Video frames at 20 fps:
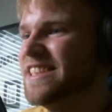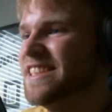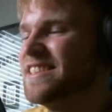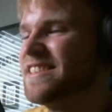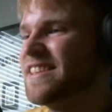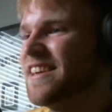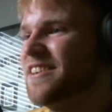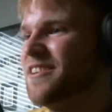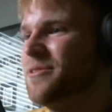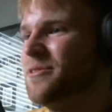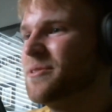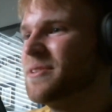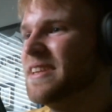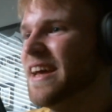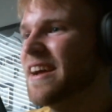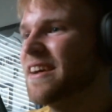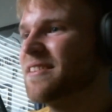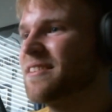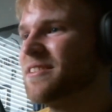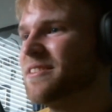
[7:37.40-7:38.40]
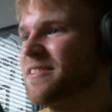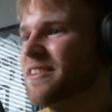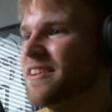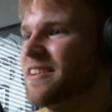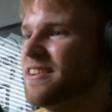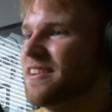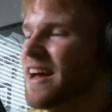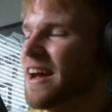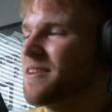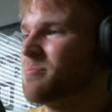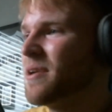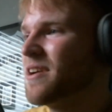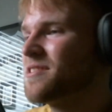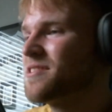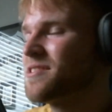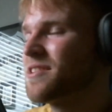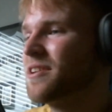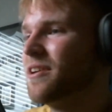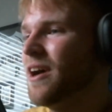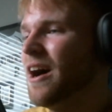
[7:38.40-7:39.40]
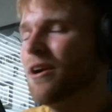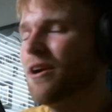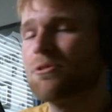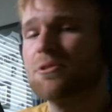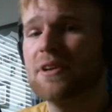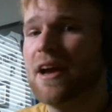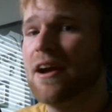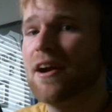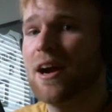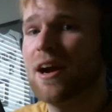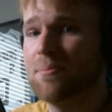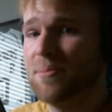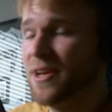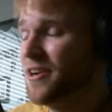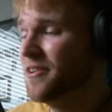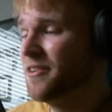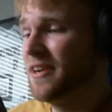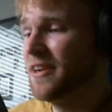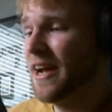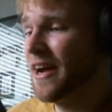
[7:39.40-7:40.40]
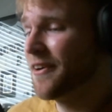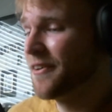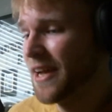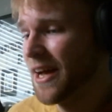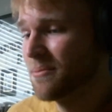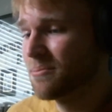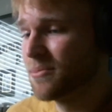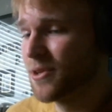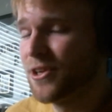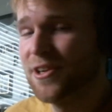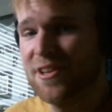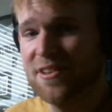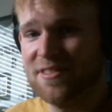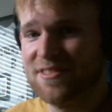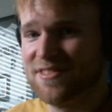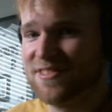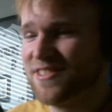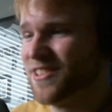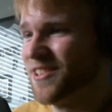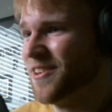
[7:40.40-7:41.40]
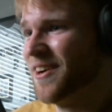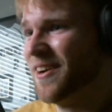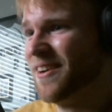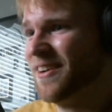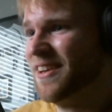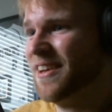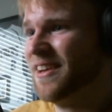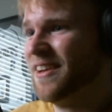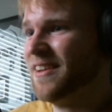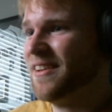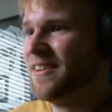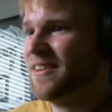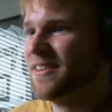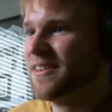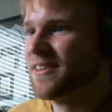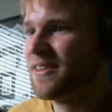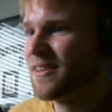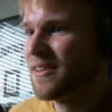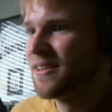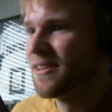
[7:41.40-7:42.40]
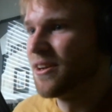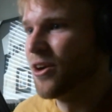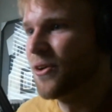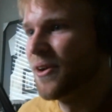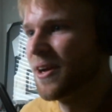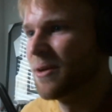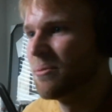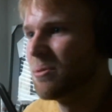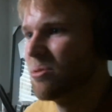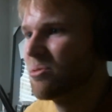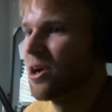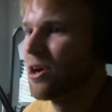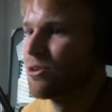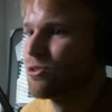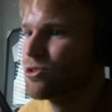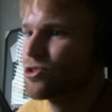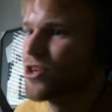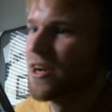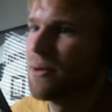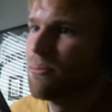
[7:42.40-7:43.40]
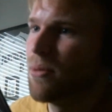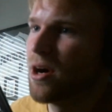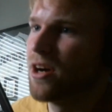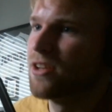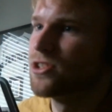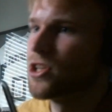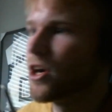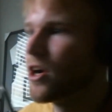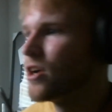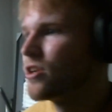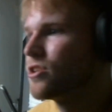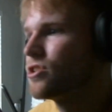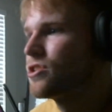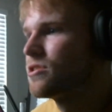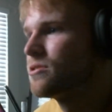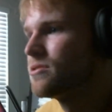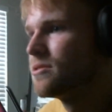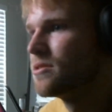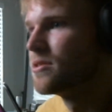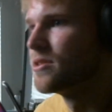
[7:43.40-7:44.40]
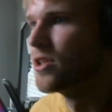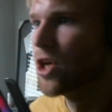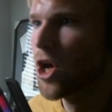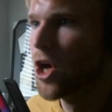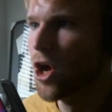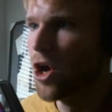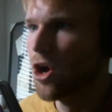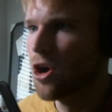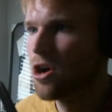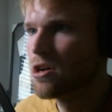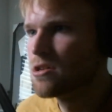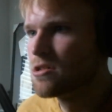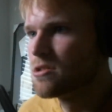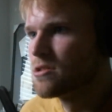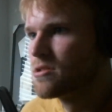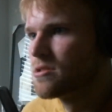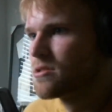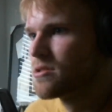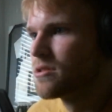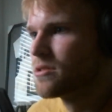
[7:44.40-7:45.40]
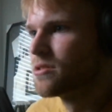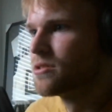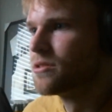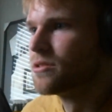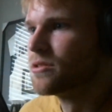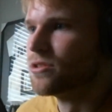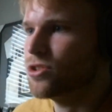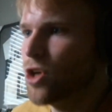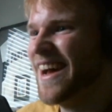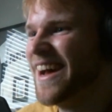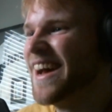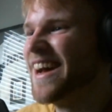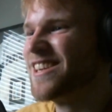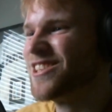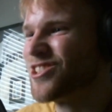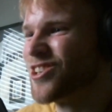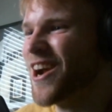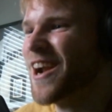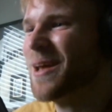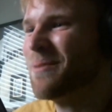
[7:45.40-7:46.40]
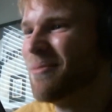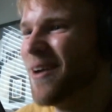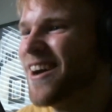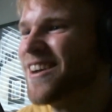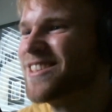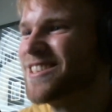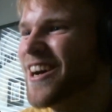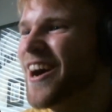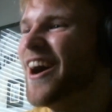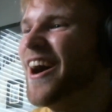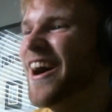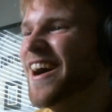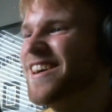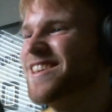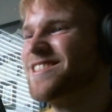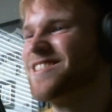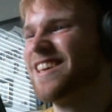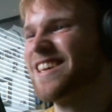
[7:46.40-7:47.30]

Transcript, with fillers: She said, "You're a dead clinic nine months ago. I don't care. I'm here now, and I'm good." So, oh yeah, here we go. Training montage. Yeah, yeah, training montage.